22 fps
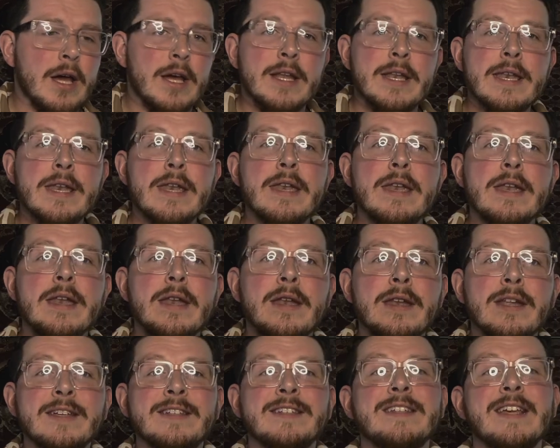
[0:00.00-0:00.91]

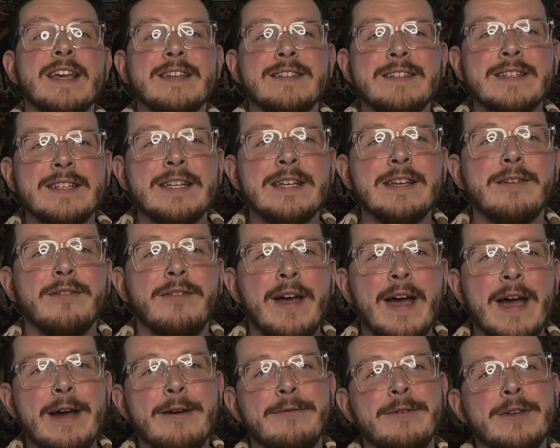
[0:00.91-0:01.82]
necessity of
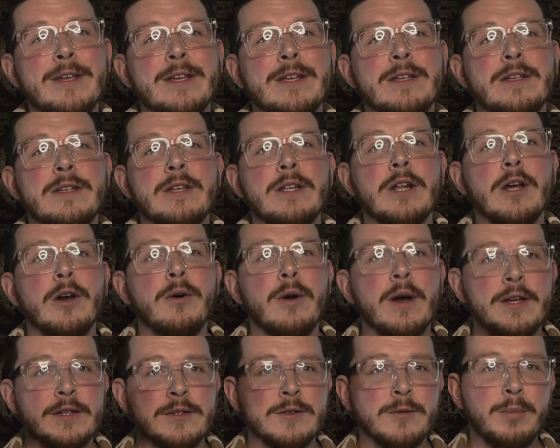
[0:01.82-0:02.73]
having,
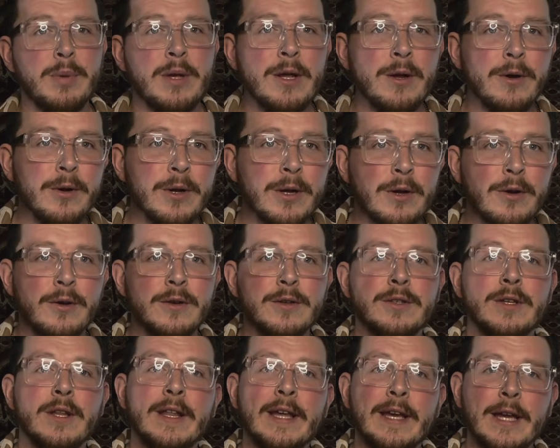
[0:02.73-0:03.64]
a superior,
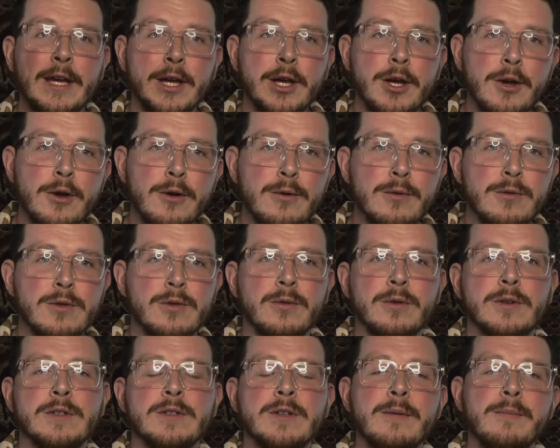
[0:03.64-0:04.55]
like a coach
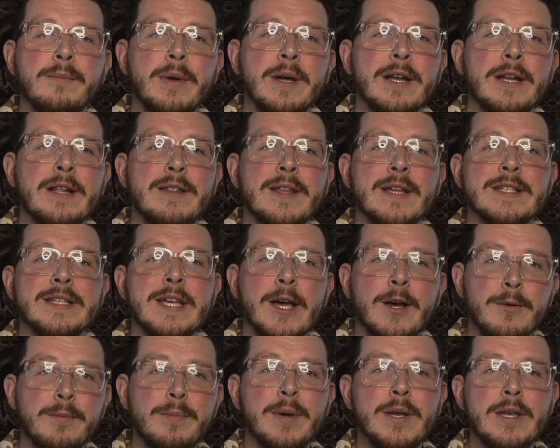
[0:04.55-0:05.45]
or somebody that's
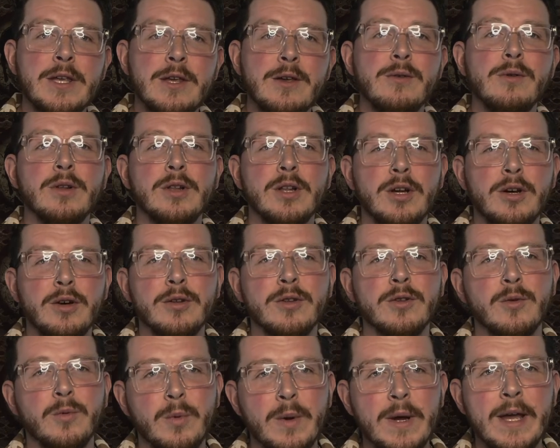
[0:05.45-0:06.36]
helping you along
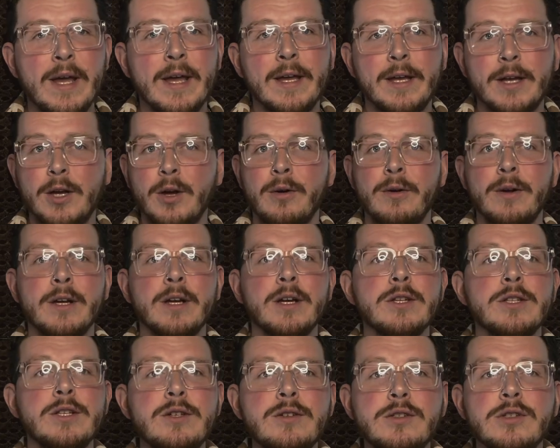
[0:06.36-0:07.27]
the way, going
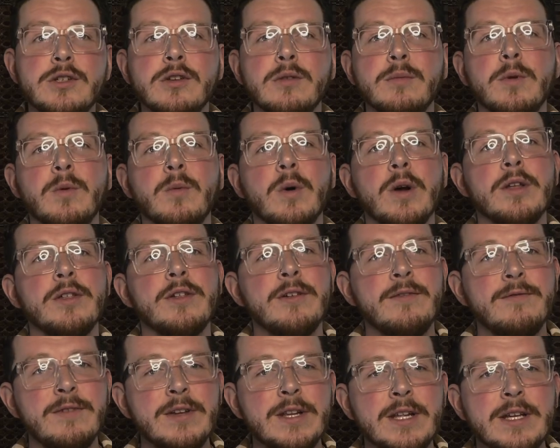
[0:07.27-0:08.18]
on YouTube and
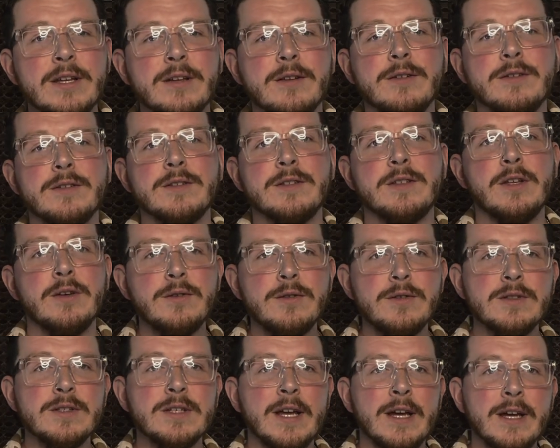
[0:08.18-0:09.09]
watching videos,
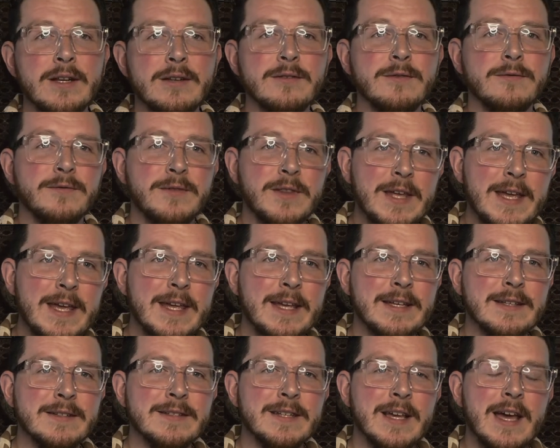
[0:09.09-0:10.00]
those kinds of
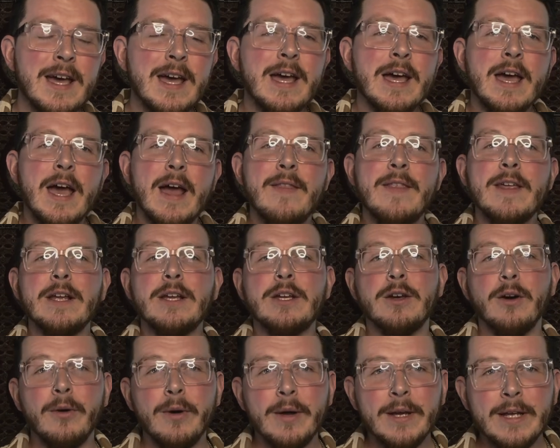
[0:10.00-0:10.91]
things, and then
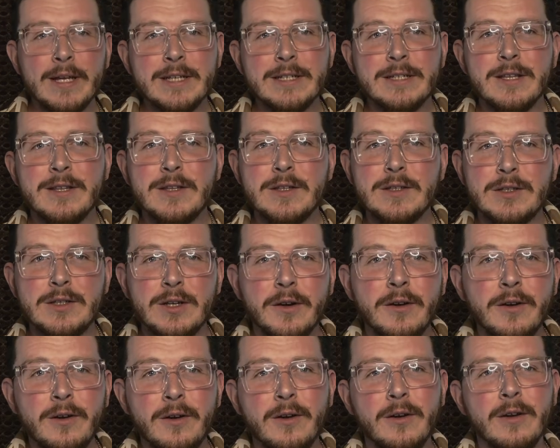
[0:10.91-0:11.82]
going into the
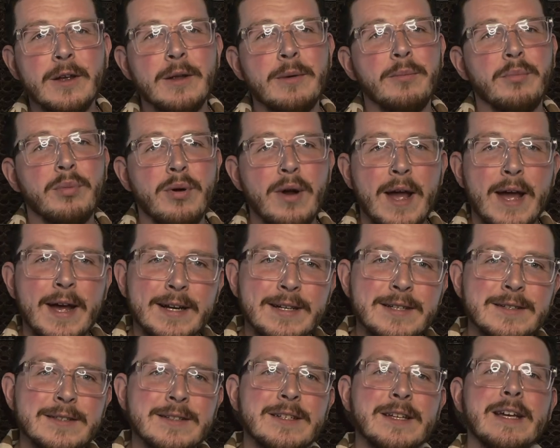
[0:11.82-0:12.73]
DAW and
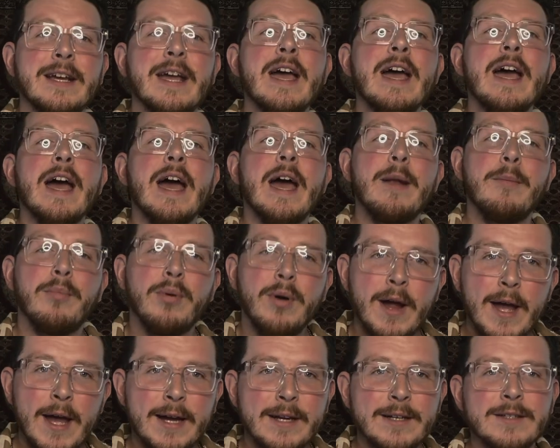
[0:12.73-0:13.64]
practicing and
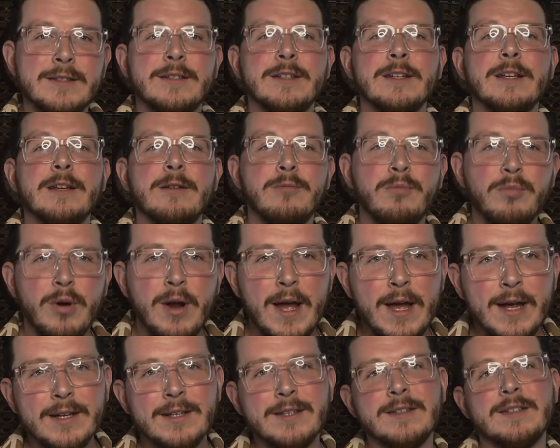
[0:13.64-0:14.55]
practicing and
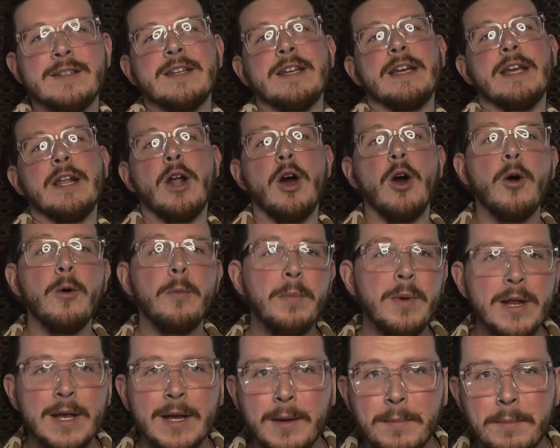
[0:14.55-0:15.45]
practicing and
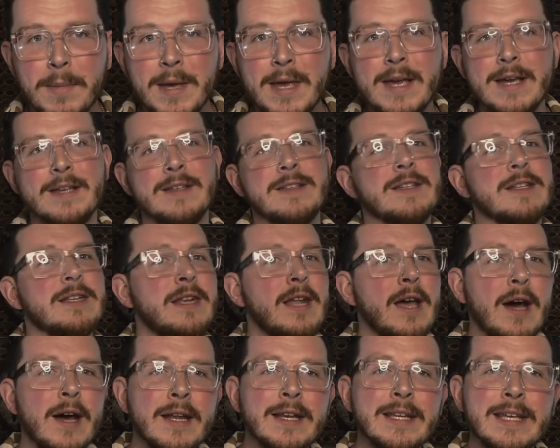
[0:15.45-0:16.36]
opening a mix and
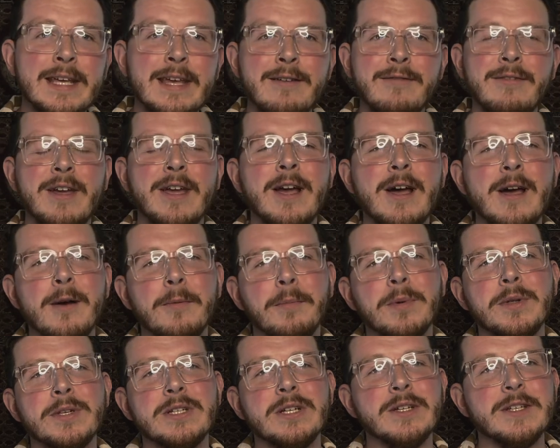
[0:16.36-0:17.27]
not giving up
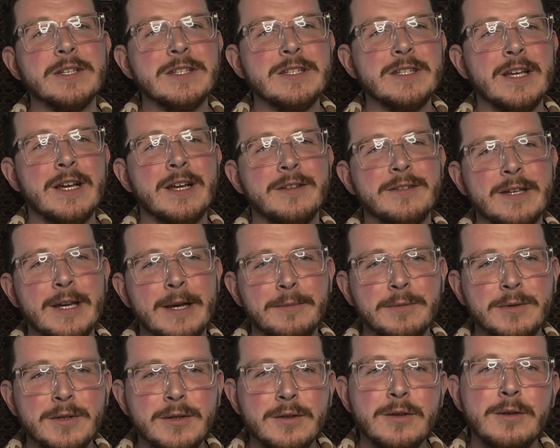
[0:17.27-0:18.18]
until it sounds
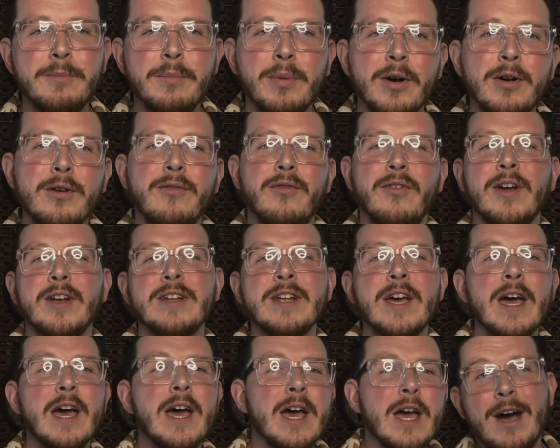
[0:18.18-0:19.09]
absolutely perfect.
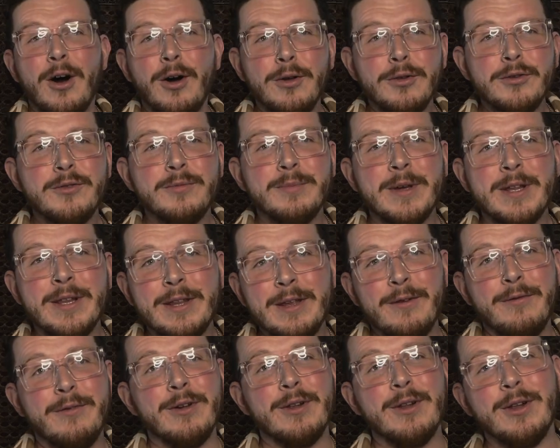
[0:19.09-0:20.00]
Ultimately,
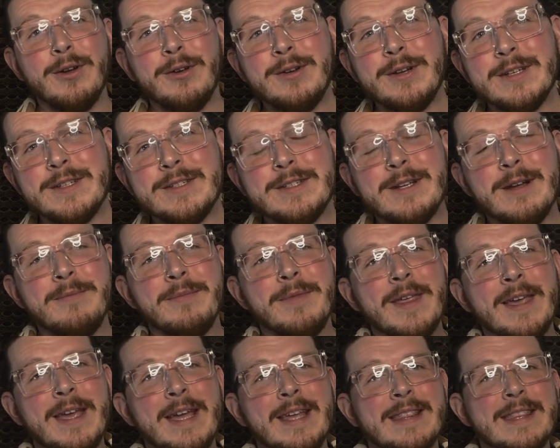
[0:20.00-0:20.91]
if you're learning
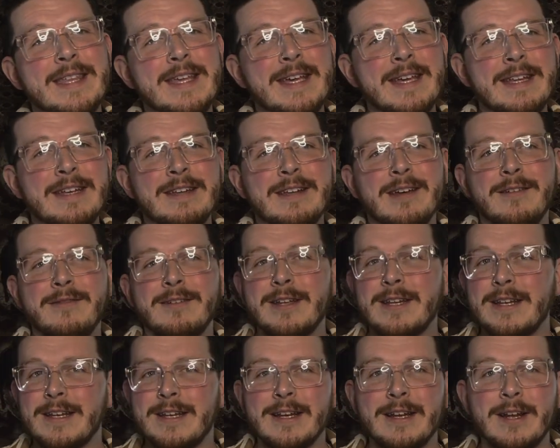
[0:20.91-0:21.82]
something at the end of
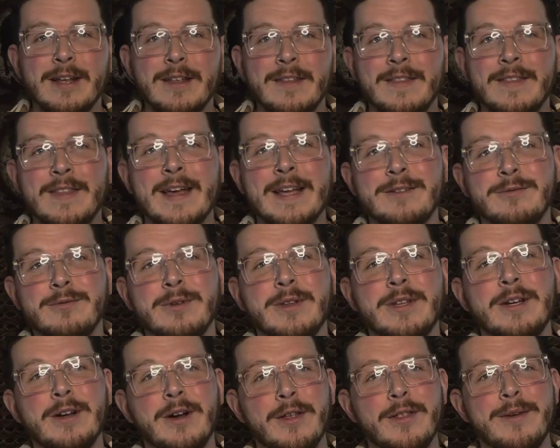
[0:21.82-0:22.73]
it, that's
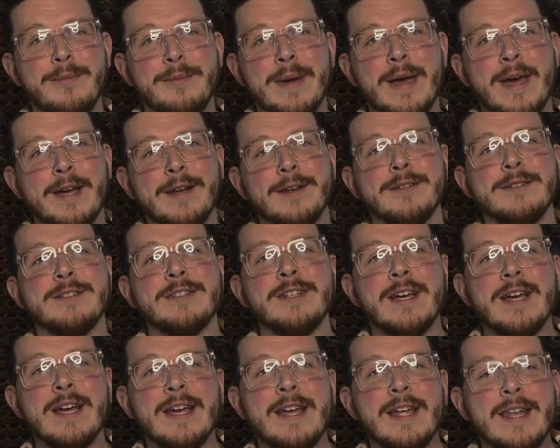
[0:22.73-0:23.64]
really all that matters.
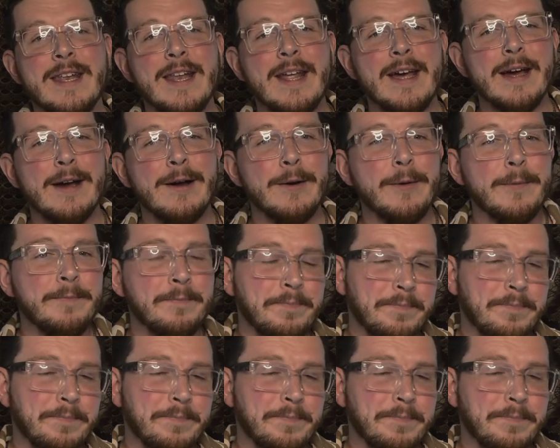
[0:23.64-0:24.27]
Now,